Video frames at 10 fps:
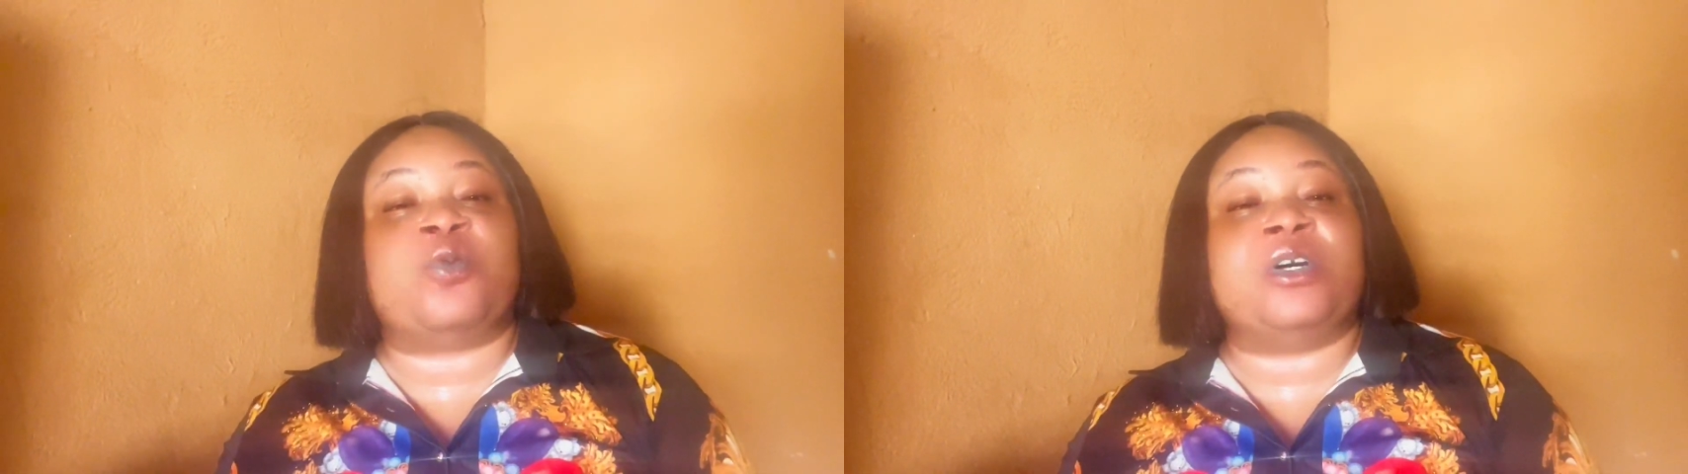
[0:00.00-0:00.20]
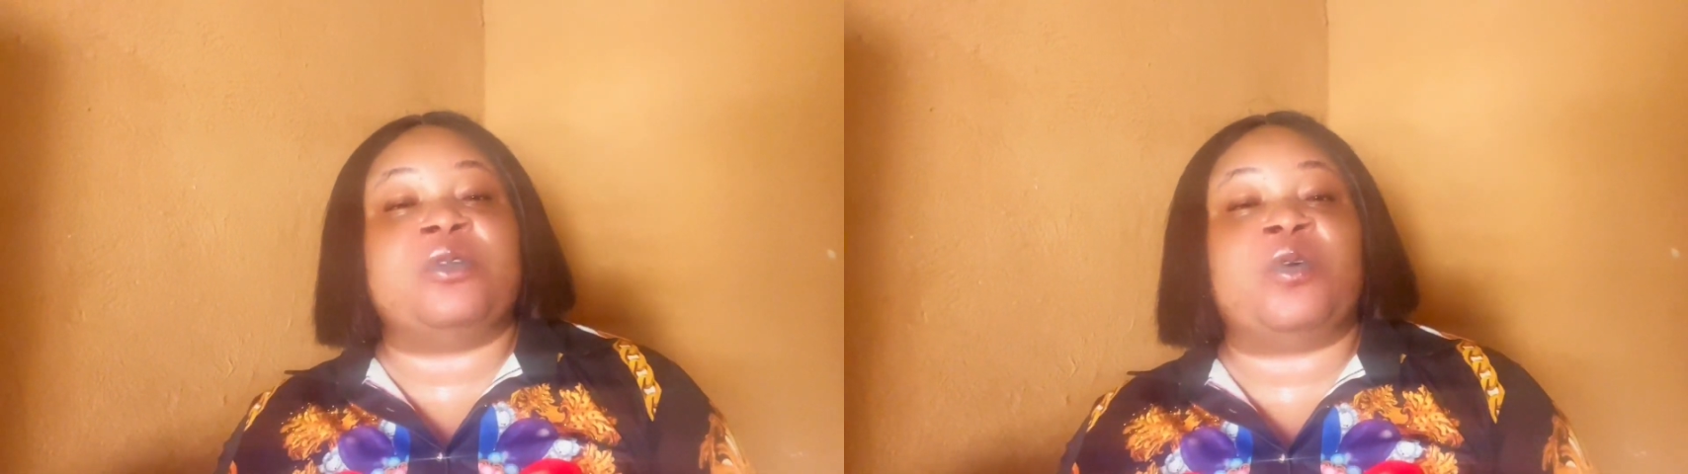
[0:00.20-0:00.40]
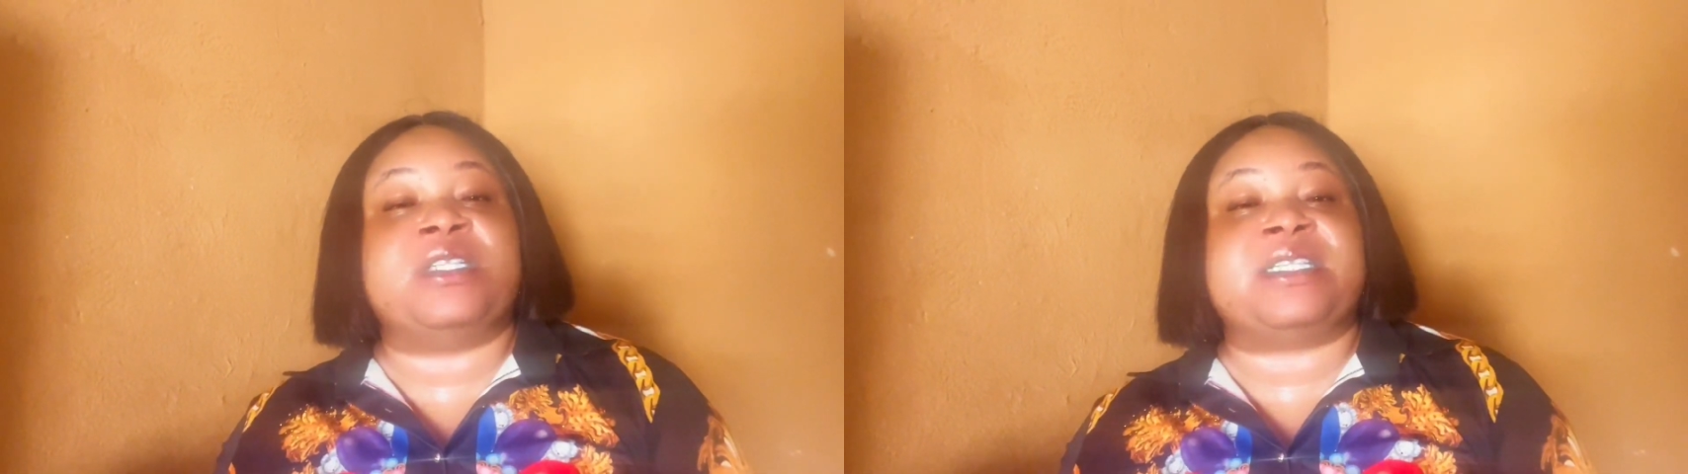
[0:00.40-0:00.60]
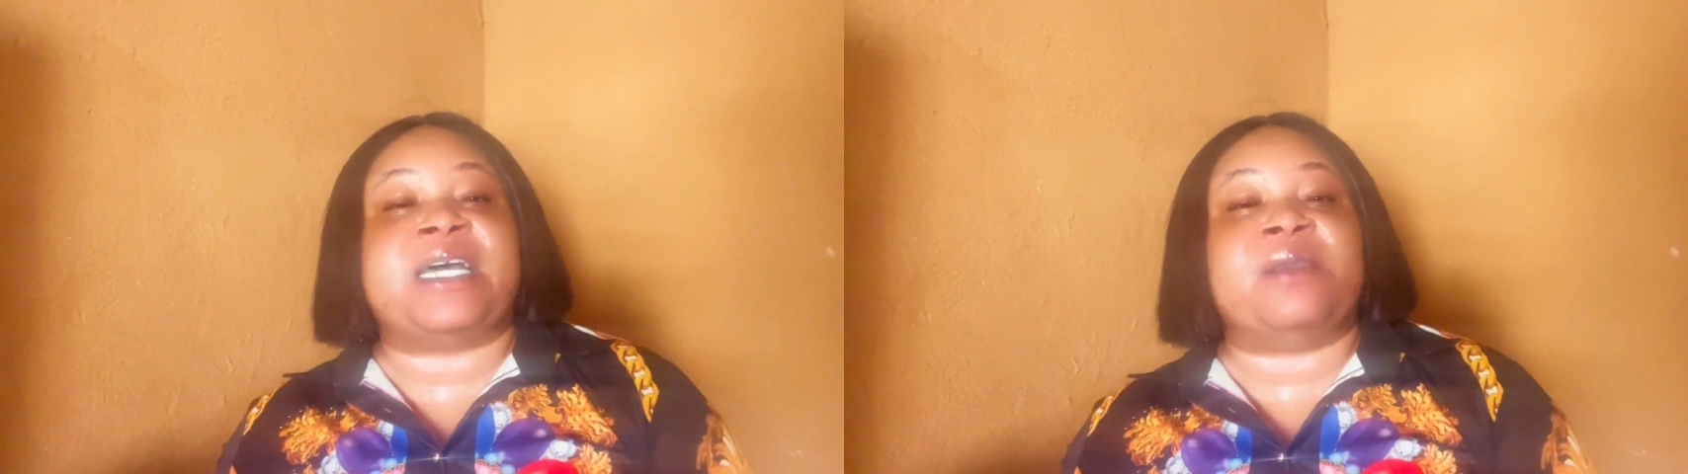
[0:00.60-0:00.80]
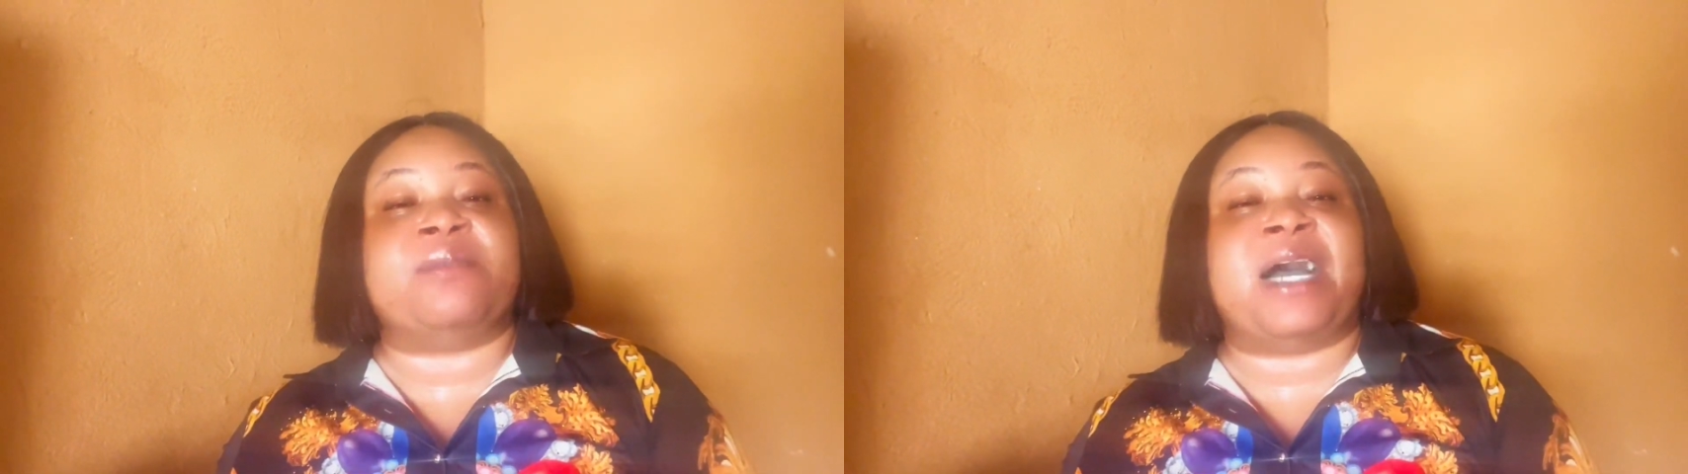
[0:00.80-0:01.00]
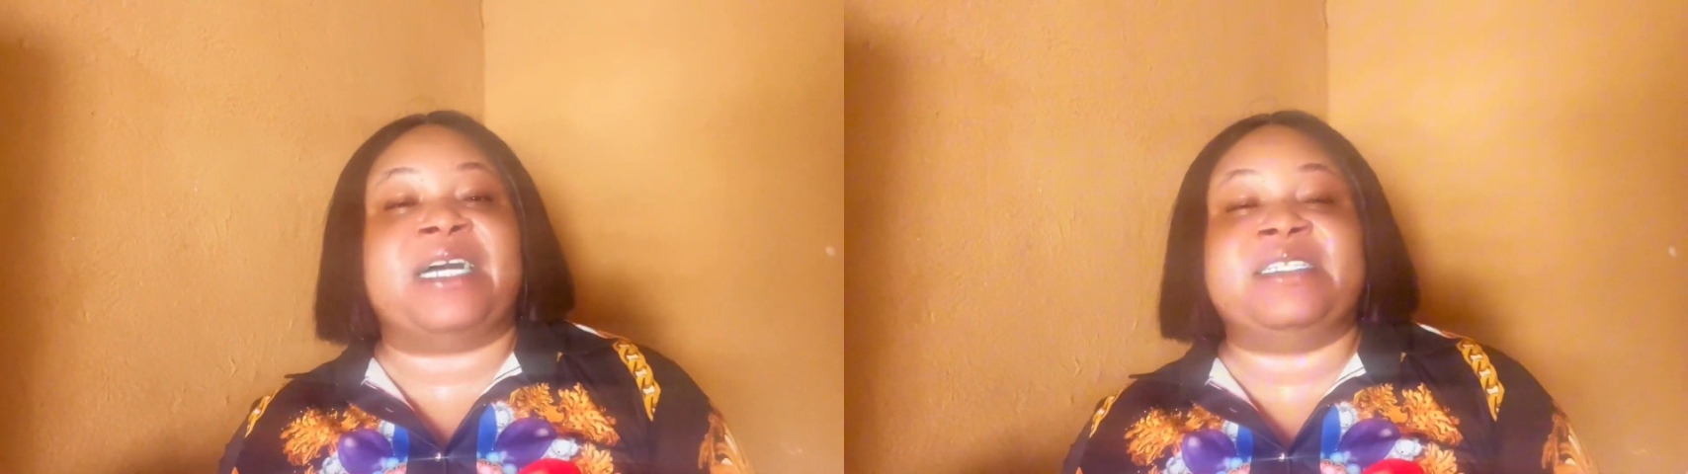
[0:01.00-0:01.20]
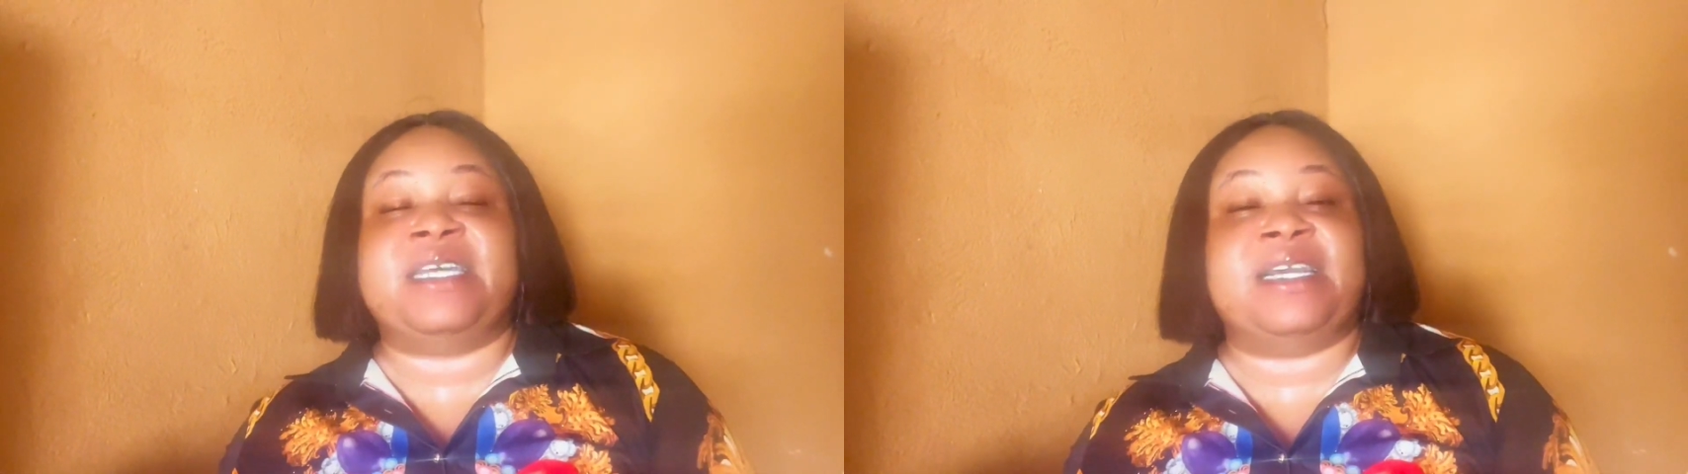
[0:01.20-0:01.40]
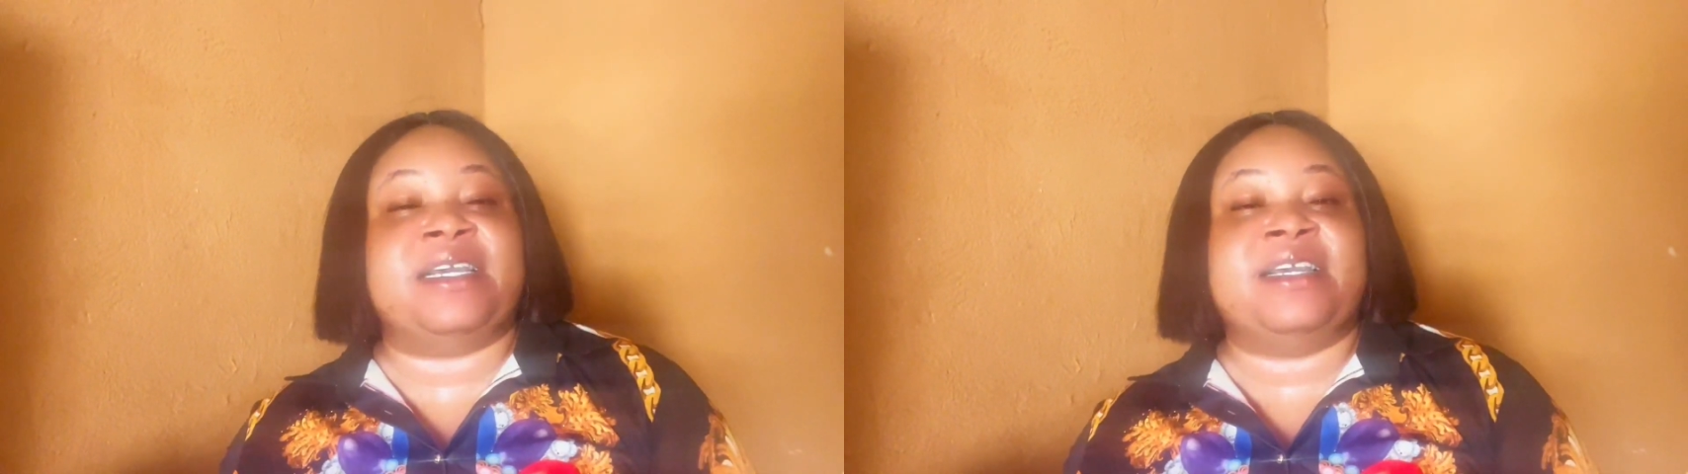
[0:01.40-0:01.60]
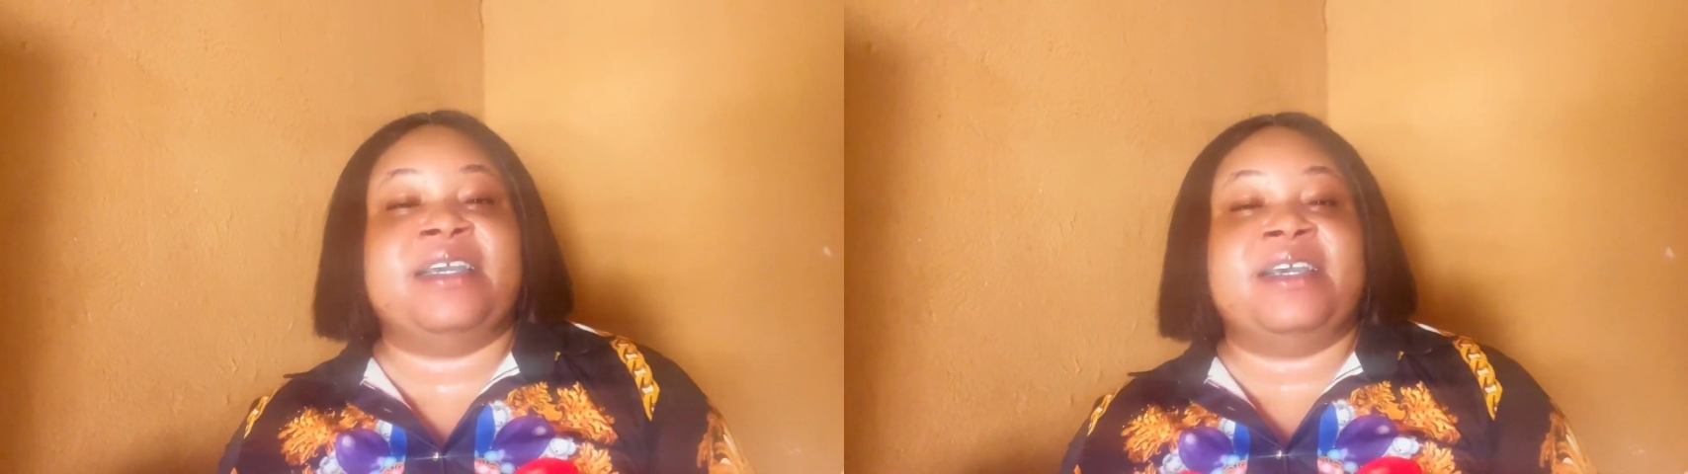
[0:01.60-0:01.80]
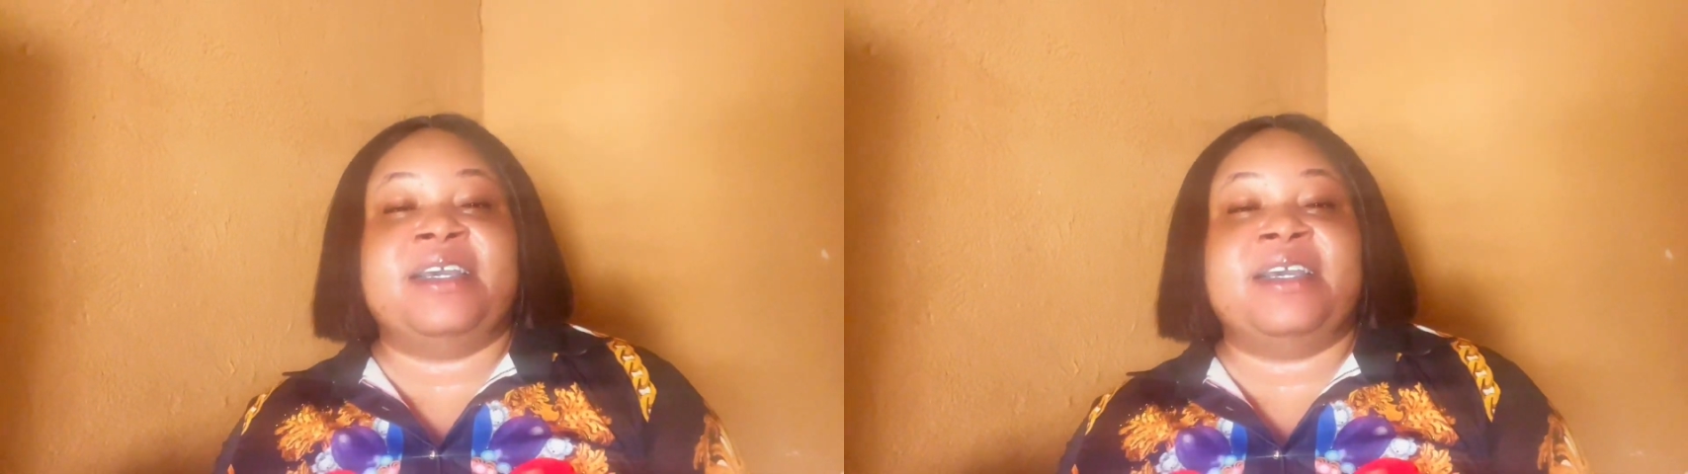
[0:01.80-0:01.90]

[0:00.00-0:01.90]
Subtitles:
one time, and